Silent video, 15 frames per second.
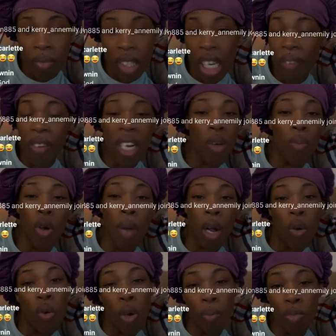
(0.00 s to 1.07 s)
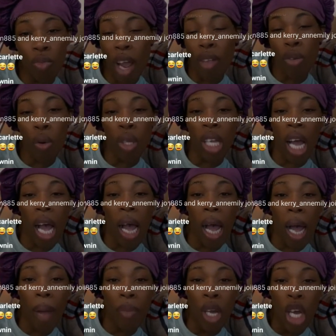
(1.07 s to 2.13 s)
Please, you have to end up go back home, right? Outer
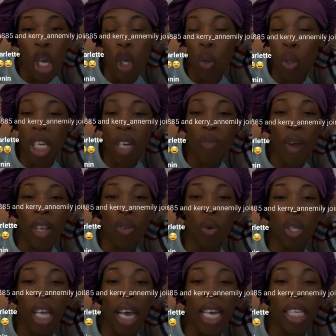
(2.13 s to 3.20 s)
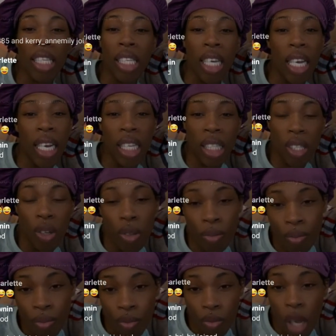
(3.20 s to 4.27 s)
um you celebrate outer estate so
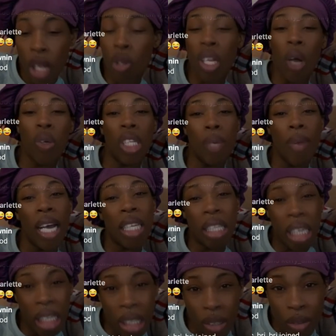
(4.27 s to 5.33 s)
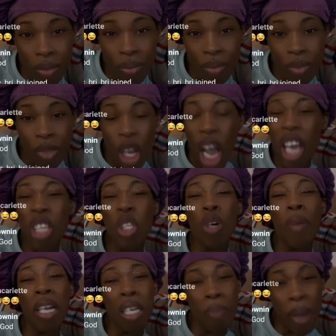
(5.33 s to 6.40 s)
right outer Jose Martin so and it's
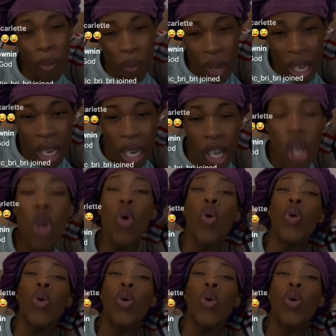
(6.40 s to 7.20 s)
so bad man wicked.